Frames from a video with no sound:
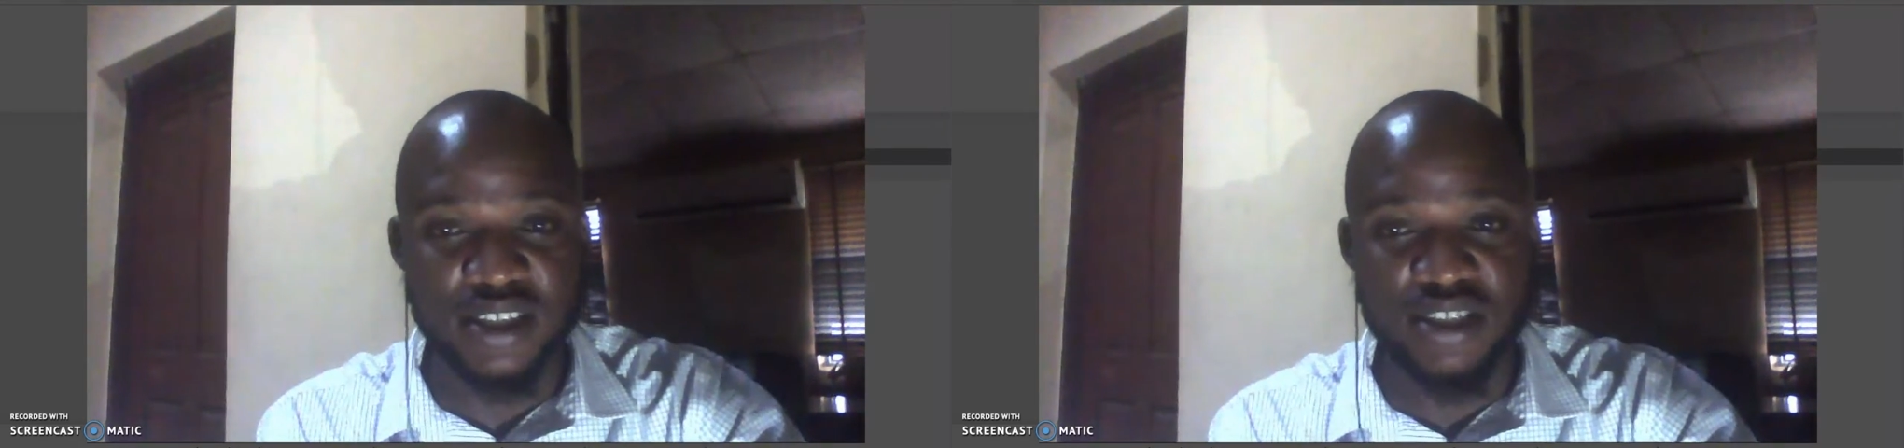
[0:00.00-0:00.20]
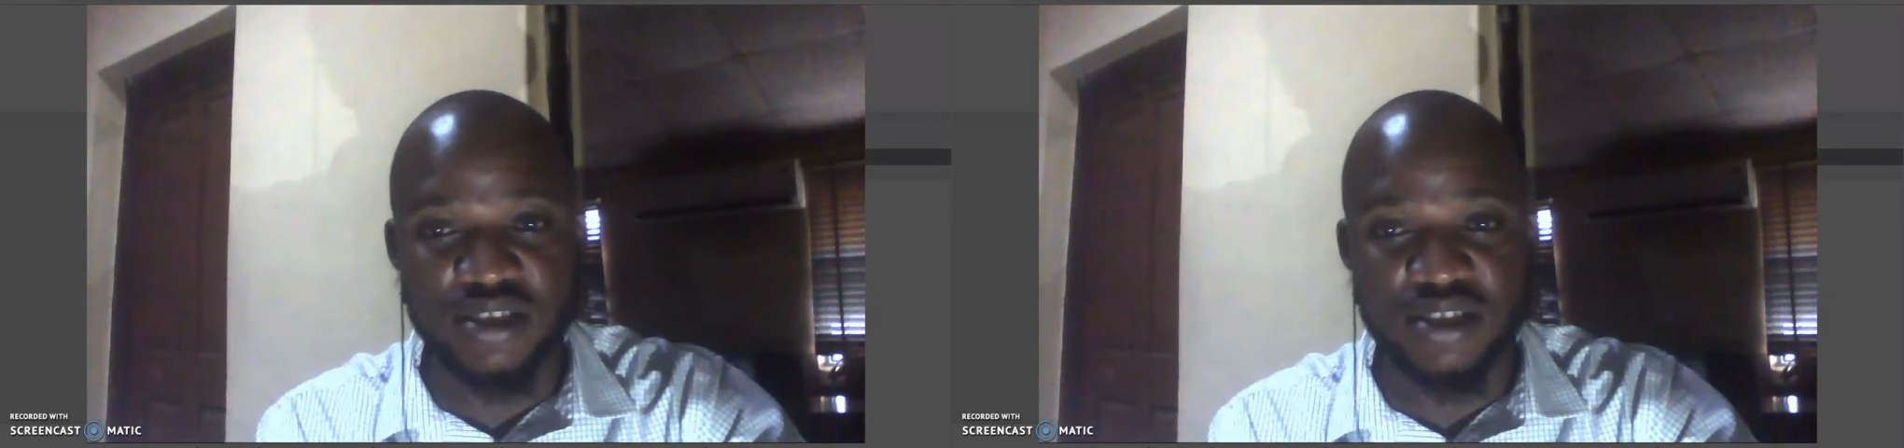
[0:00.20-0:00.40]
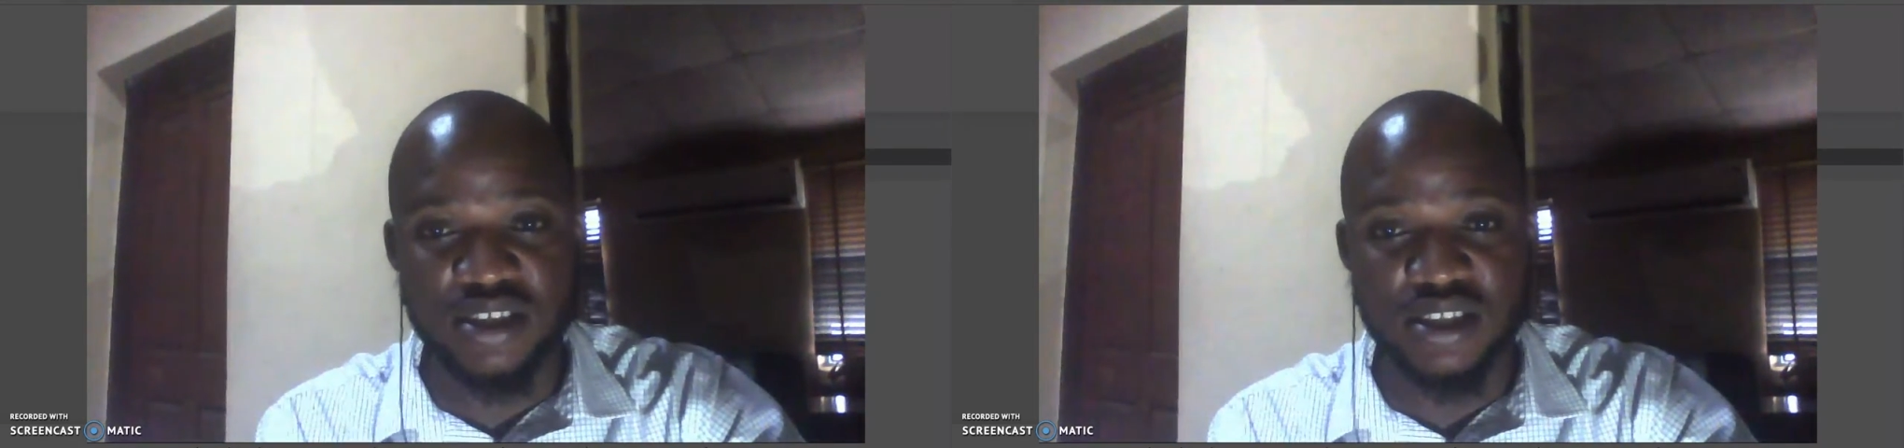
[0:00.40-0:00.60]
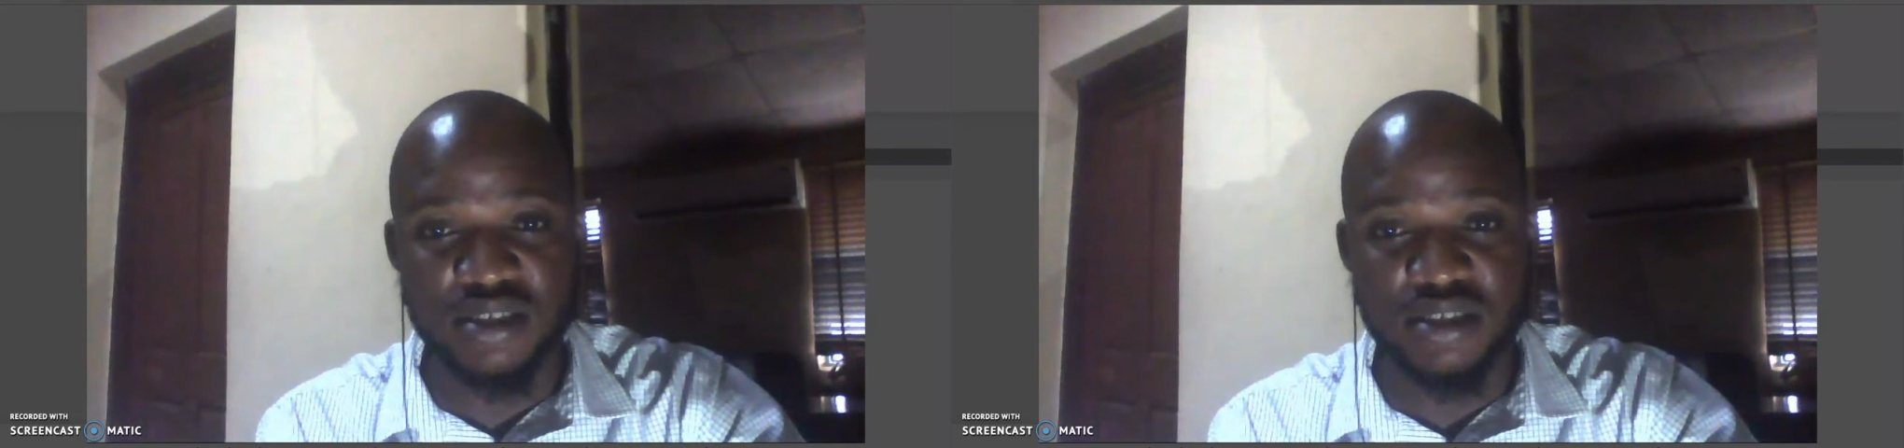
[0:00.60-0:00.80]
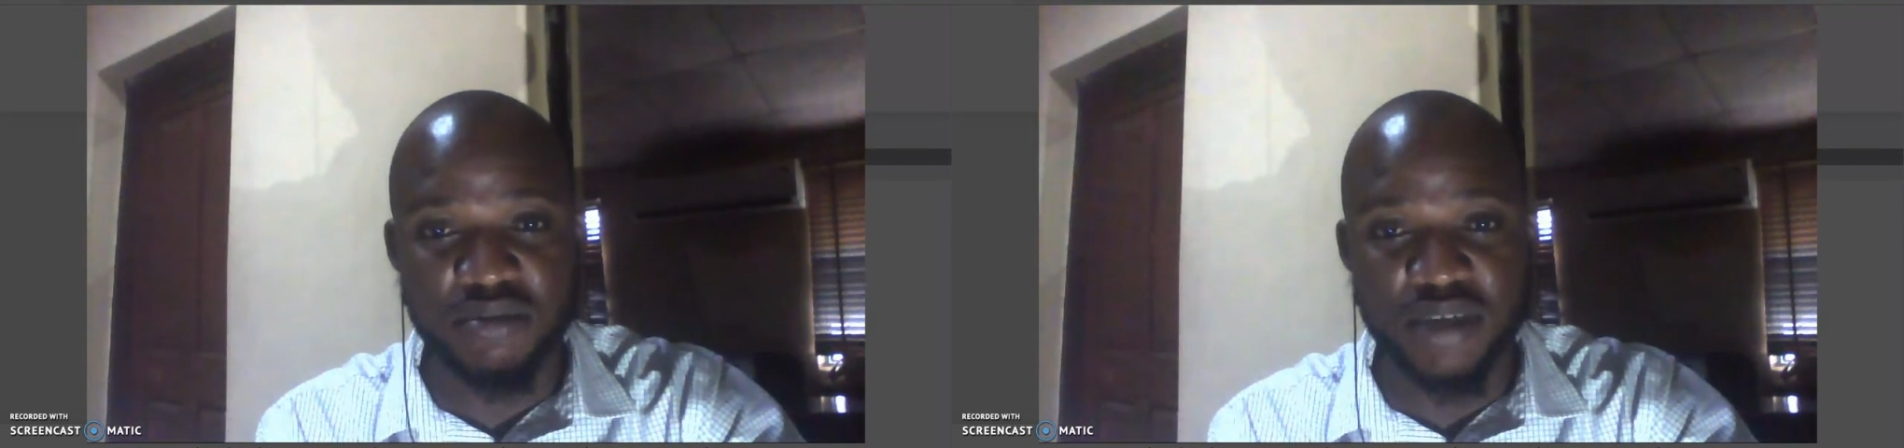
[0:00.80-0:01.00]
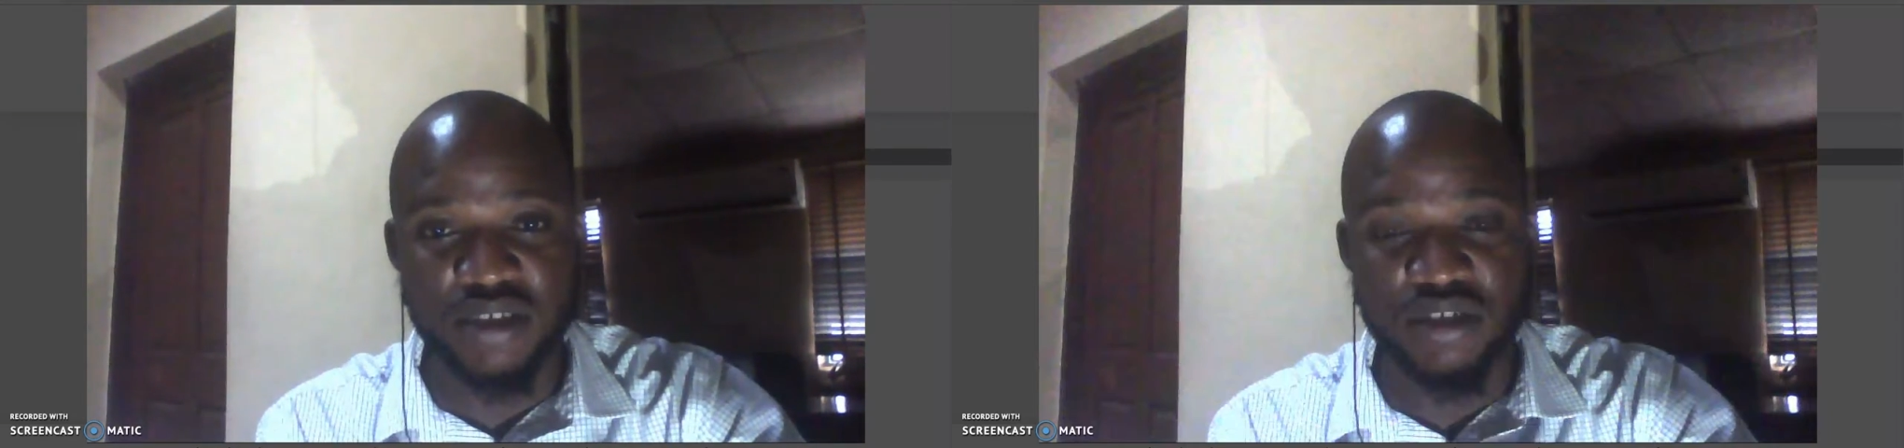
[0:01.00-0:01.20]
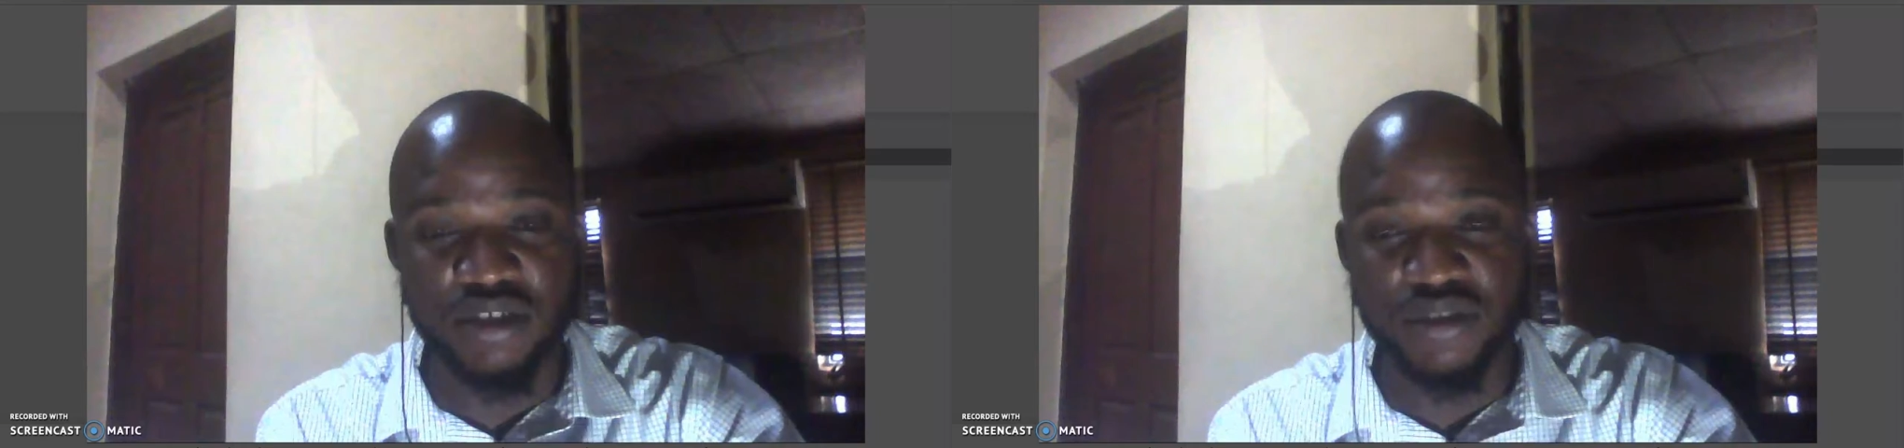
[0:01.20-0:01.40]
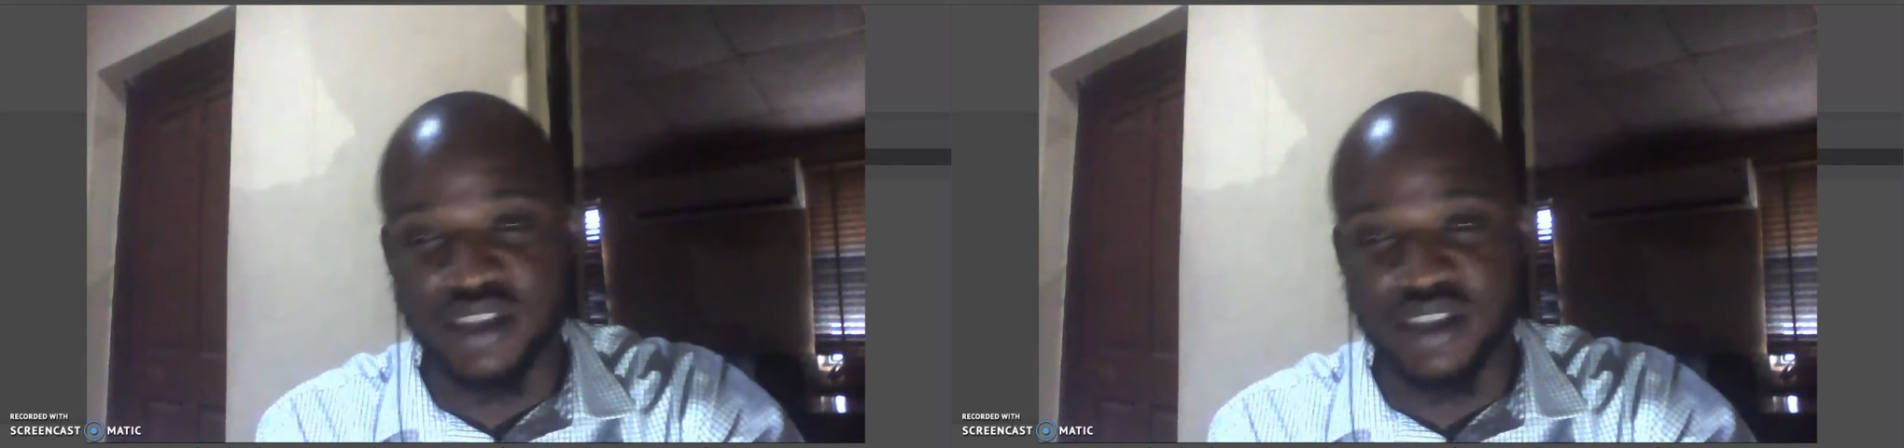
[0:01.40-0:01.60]

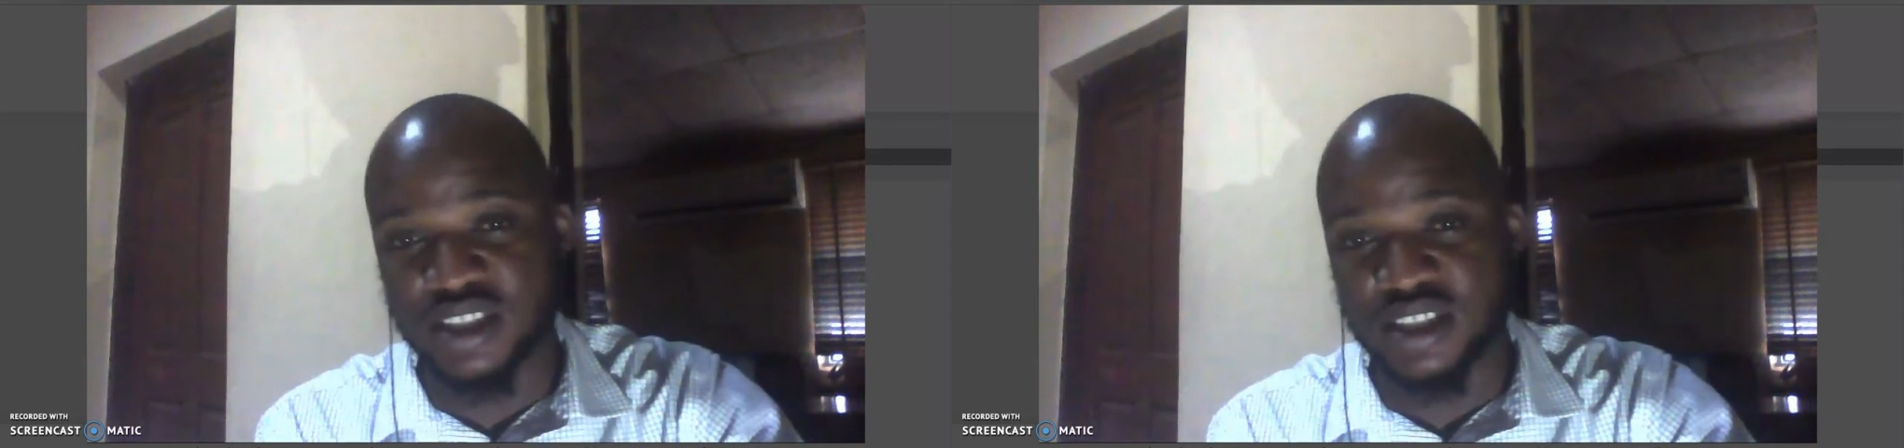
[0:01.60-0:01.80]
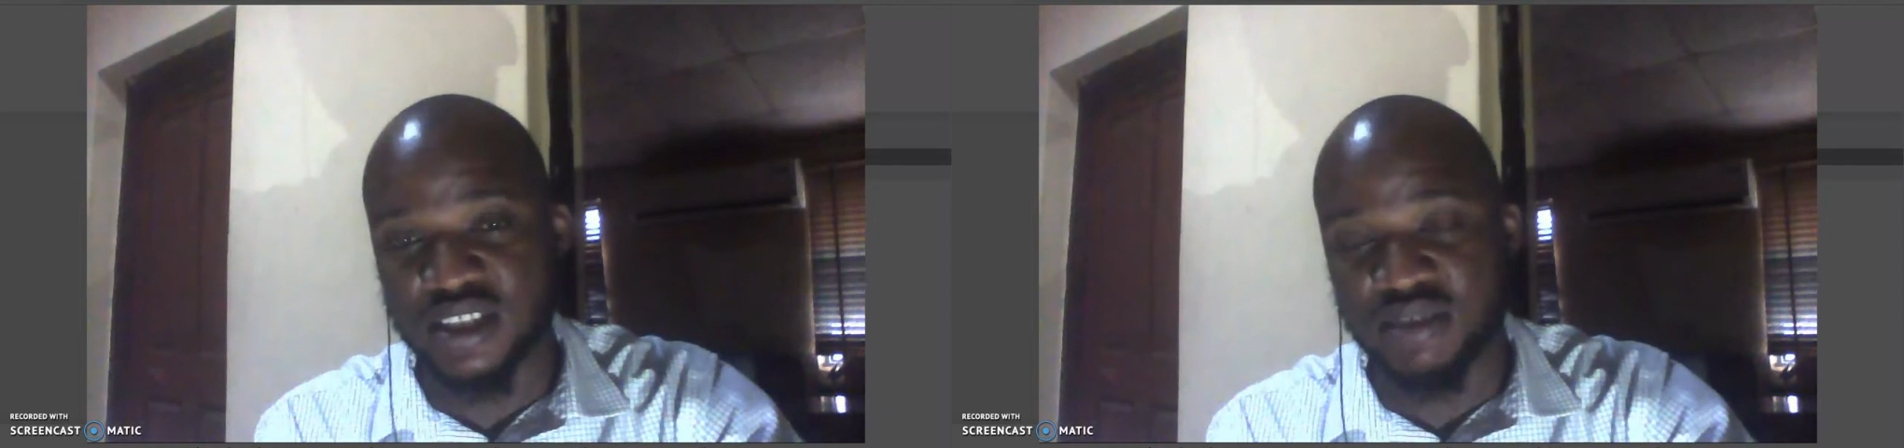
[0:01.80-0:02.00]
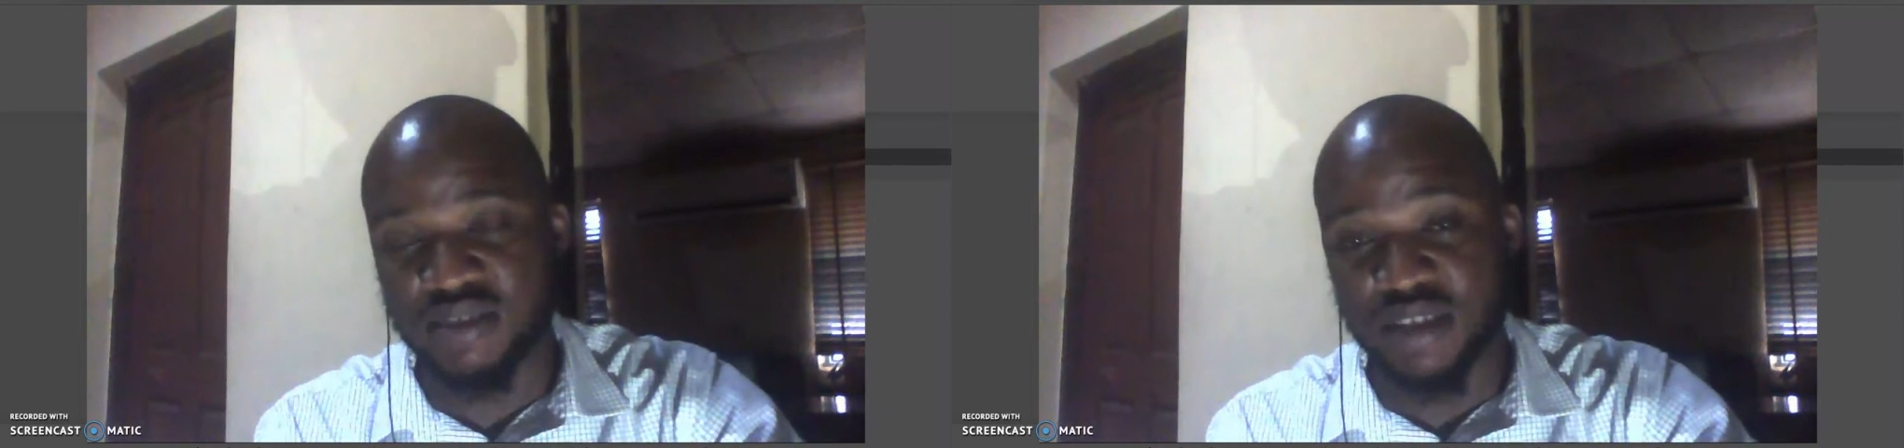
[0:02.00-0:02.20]
this,